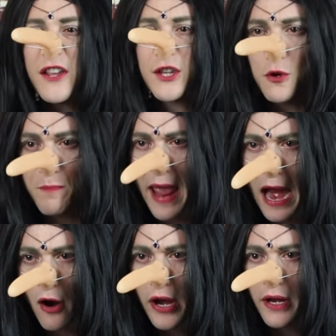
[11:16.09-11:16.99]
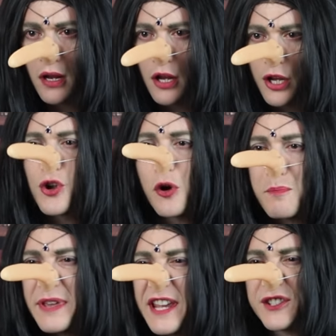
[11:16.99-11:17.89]
you, Perrin. You're
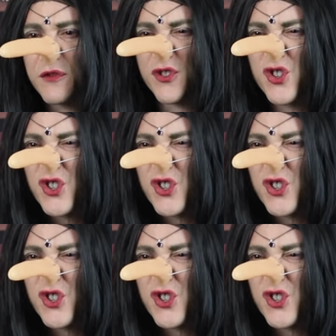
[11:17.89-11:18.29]
a piece of